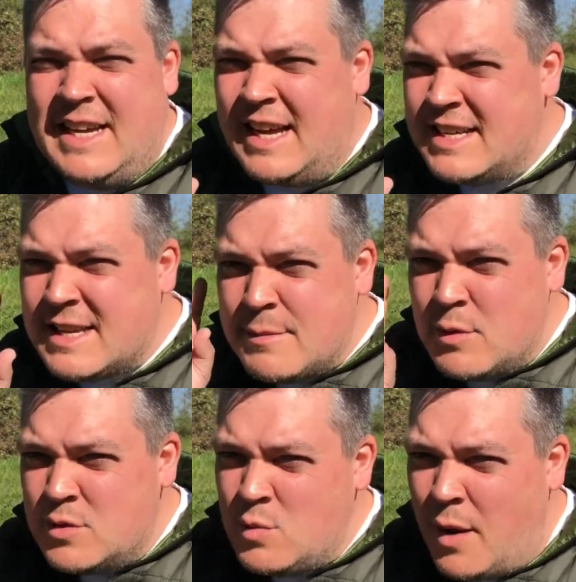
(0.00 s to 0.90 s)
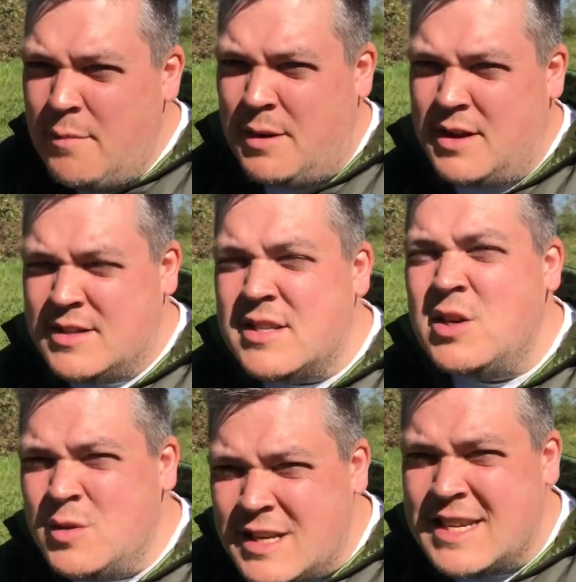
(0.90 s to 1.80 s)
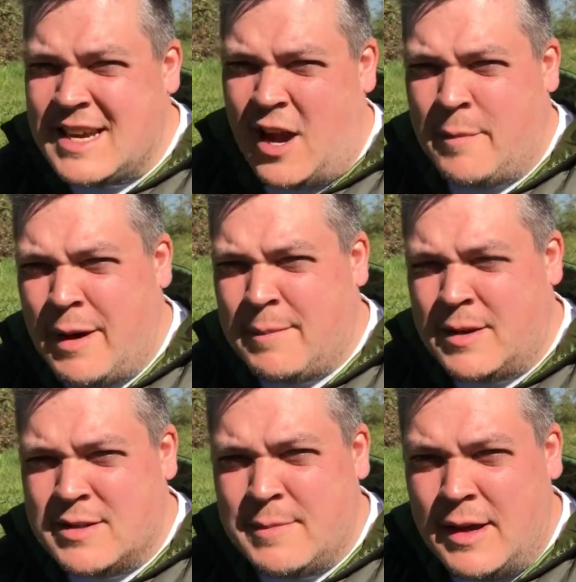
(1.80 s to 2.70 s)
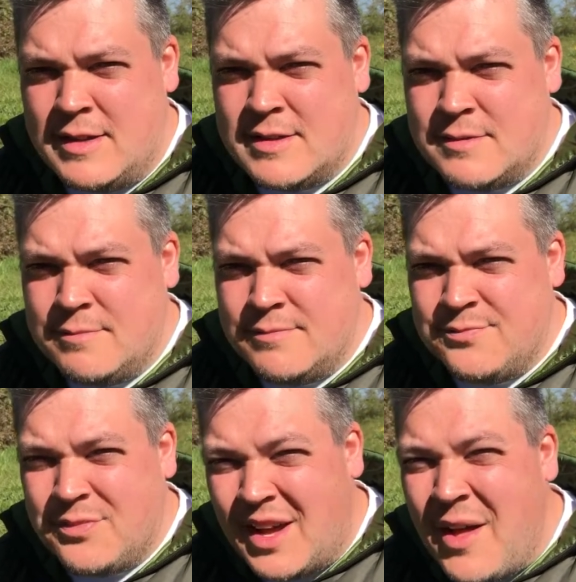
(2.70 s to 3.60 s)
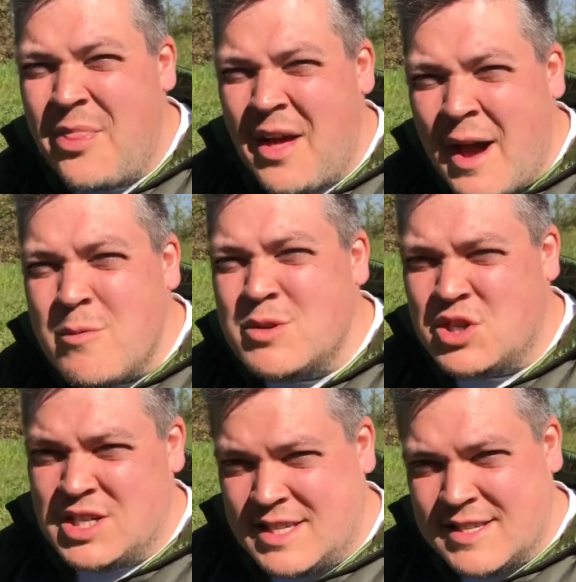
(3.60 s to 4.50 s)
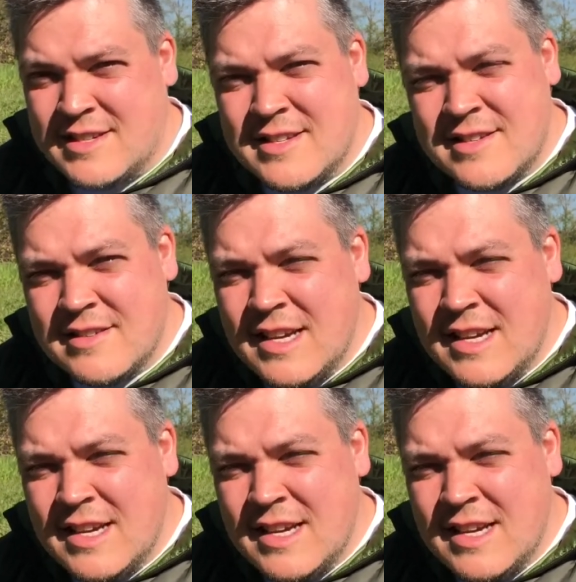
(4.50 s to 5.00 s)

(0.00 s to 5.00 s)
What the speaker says: Except there was one person who did care about Bartimaeus, and that was Jesus.